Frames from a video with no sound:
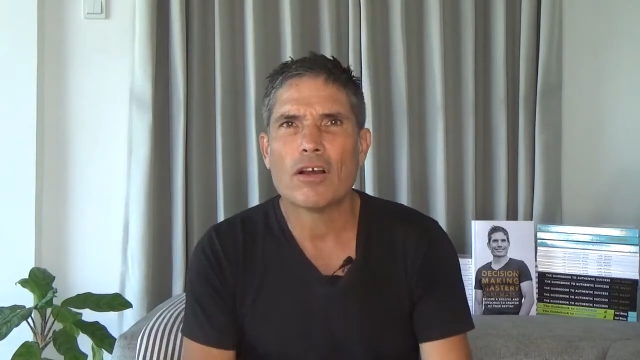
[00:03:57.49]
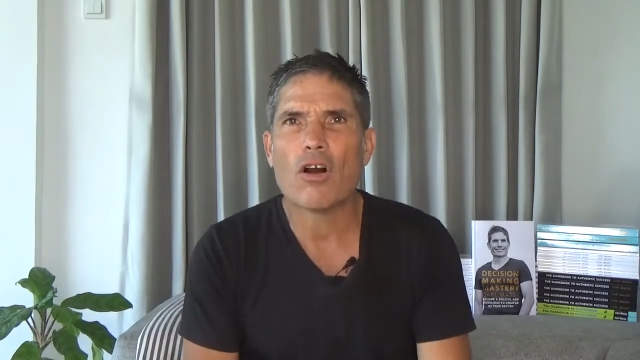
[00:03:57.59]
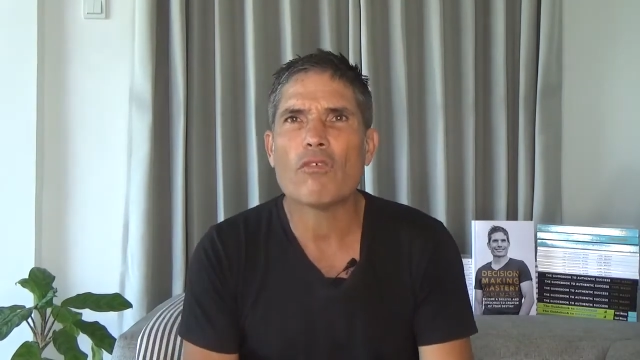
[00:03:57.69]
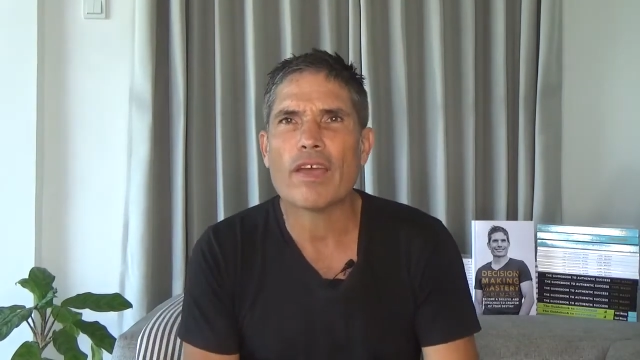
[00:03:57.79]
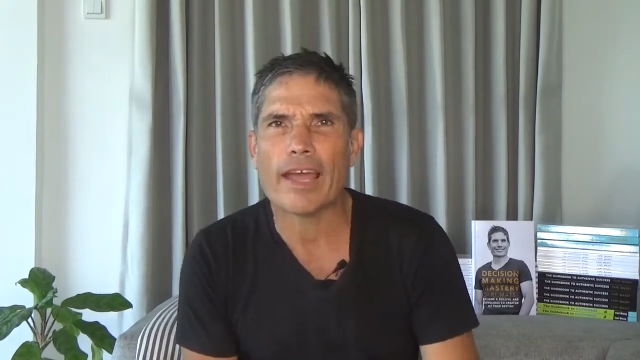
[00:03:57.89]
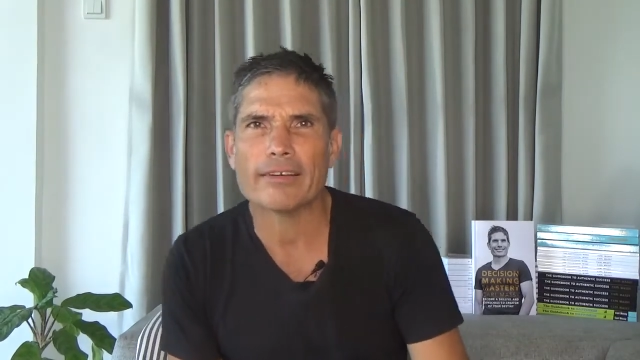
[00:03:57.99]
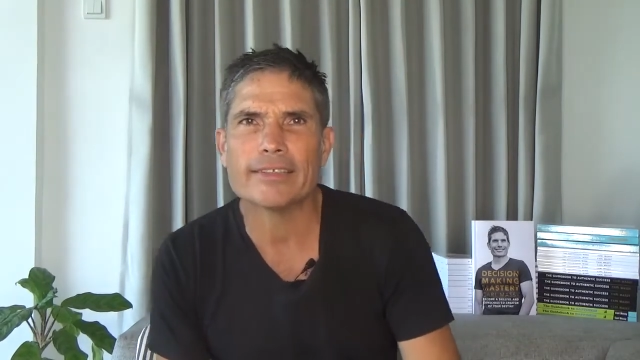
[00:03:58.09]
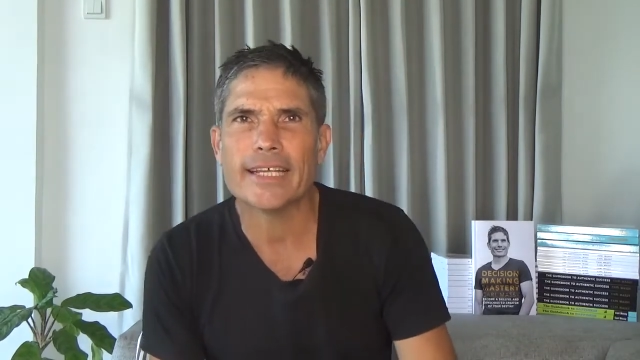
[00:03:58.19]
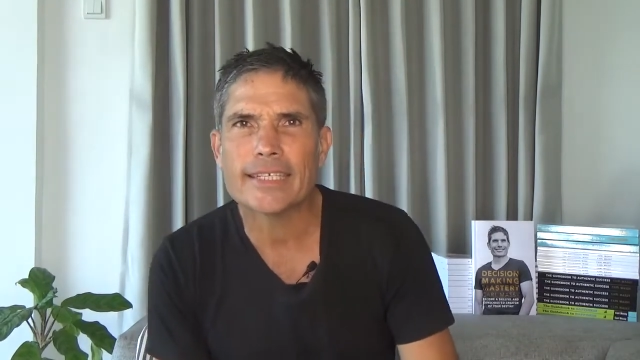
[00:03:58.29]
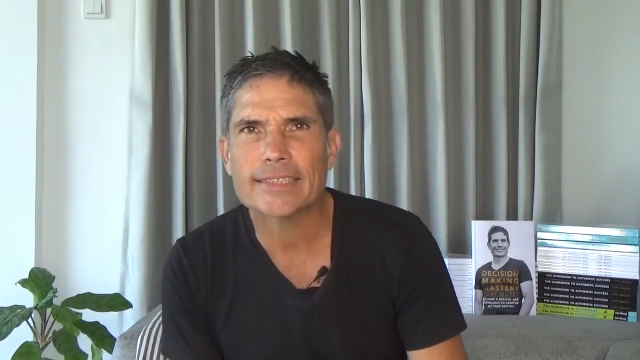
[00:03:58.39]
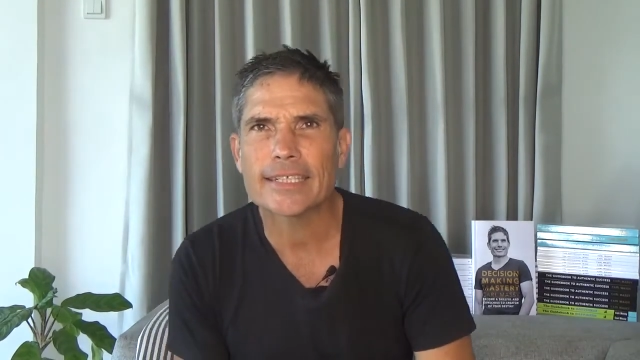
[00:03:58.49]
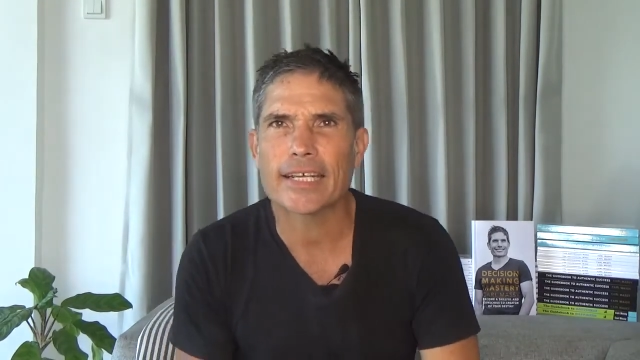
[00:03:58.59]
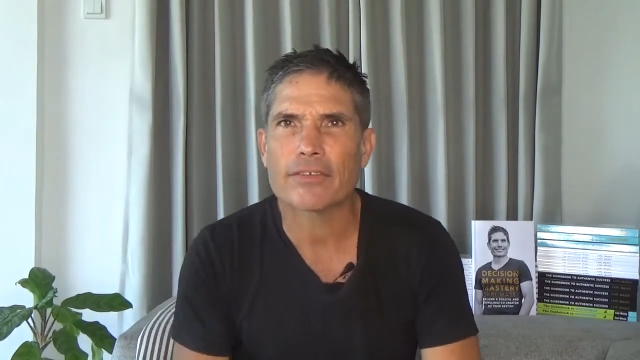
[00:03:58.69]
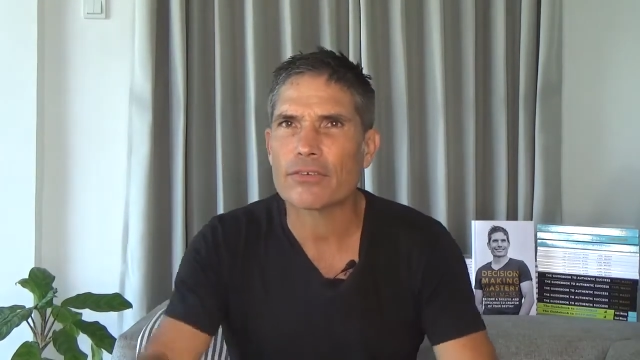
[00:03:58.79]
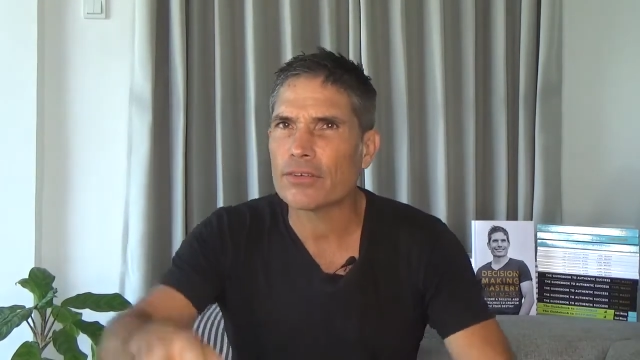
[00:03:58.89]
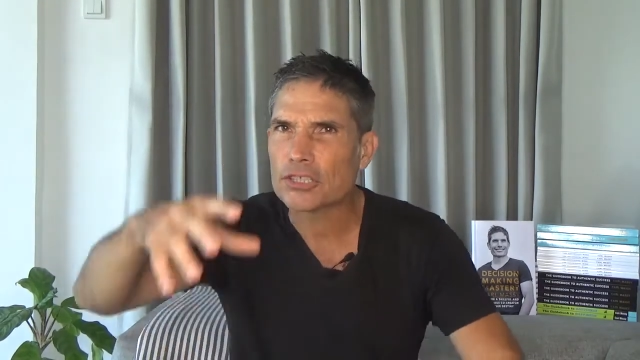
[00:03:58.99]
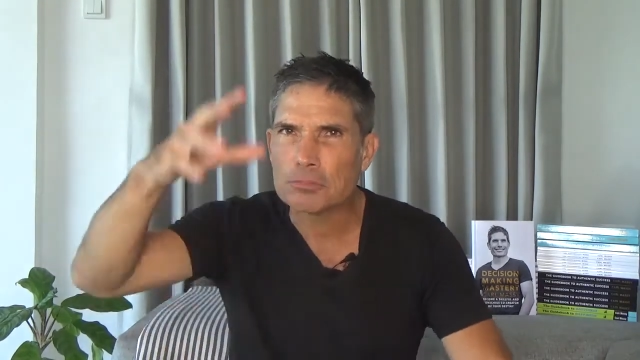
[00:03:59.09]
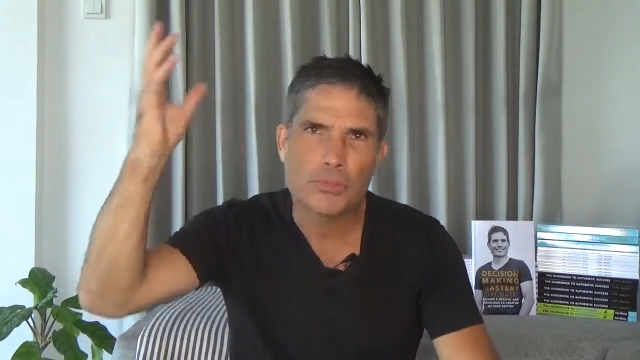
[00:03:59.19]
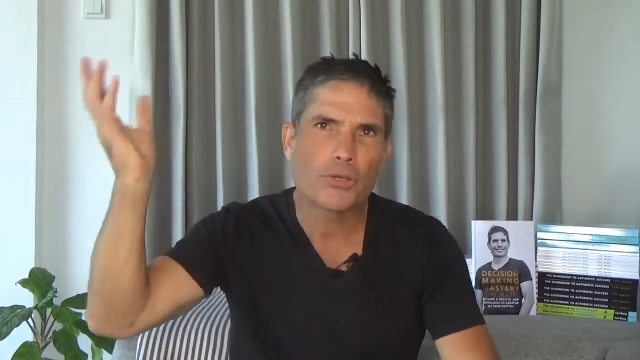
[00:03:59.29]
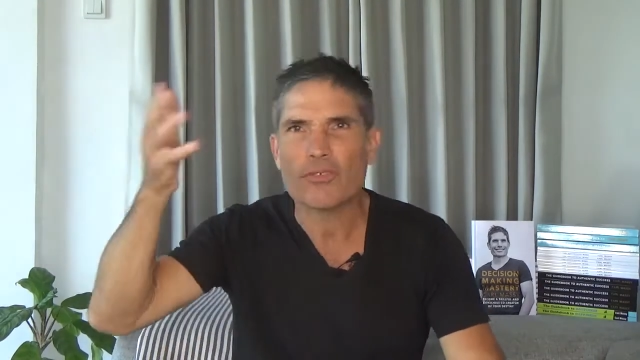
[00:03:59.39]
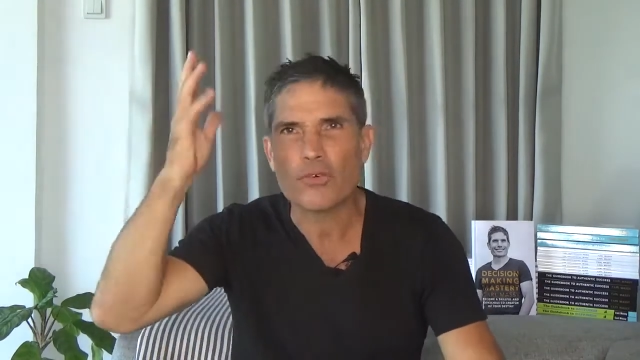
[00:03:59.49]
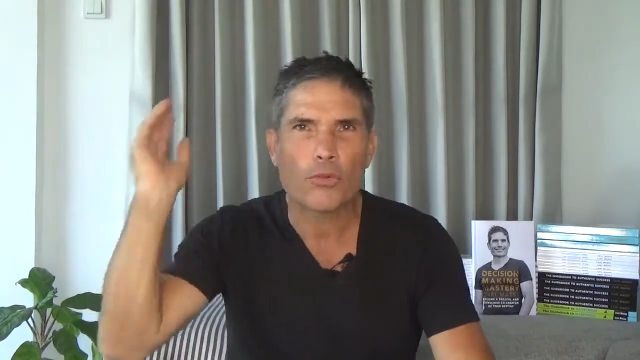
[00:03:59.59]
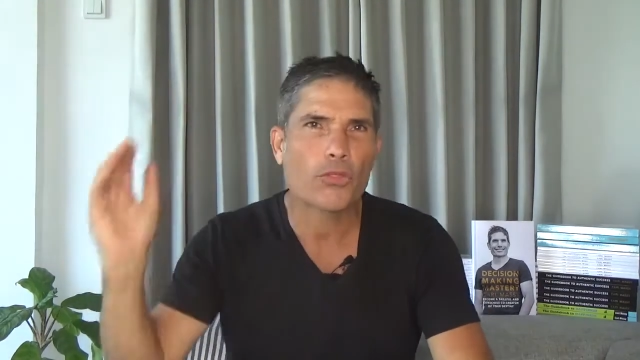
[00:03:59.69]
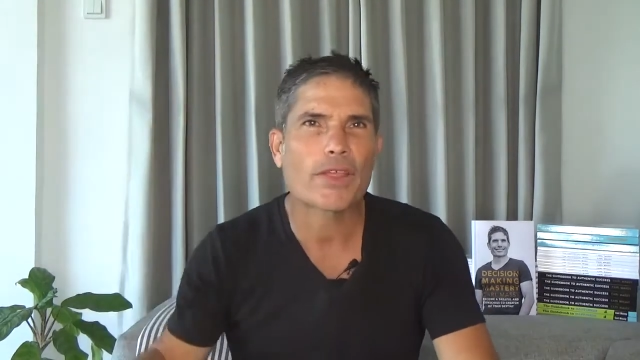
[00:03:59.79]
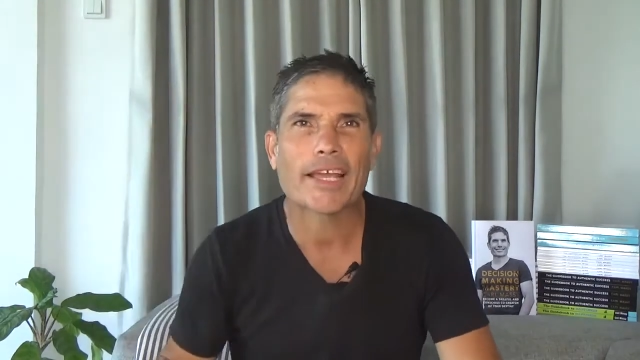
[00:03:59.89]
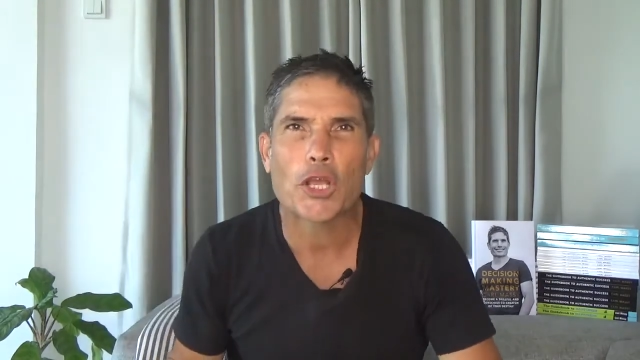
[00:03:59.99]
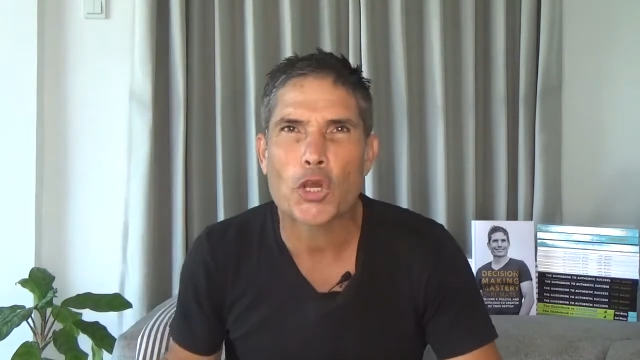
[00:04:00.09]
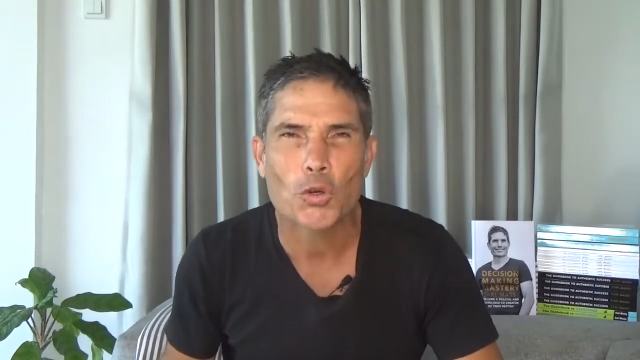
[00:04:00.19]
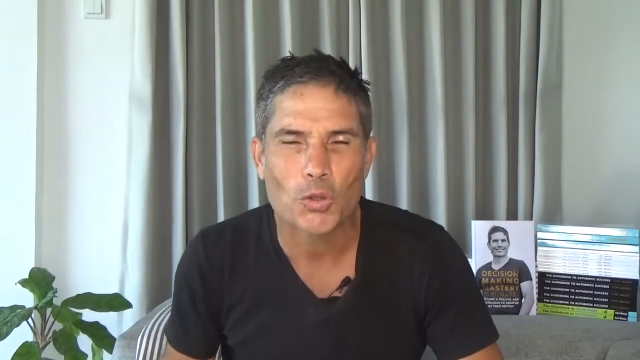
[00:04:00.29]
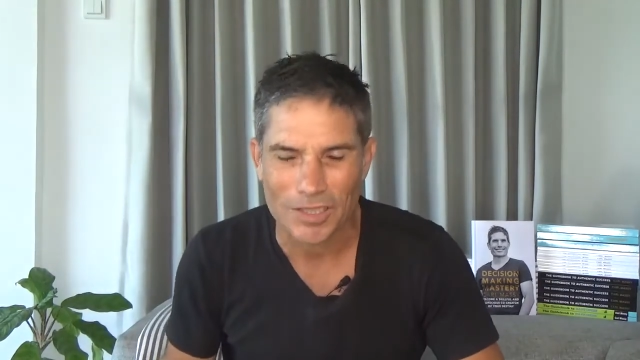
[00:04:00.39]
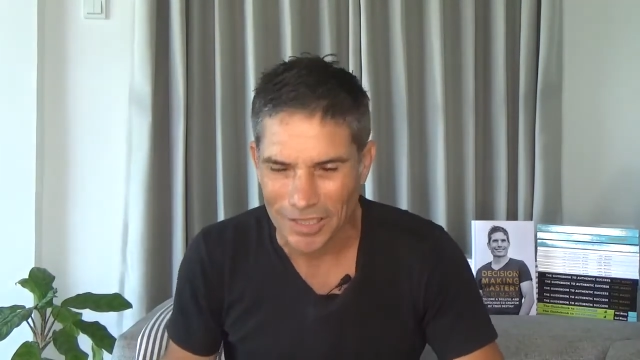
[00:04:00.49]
of our destiny through this beautiful thing called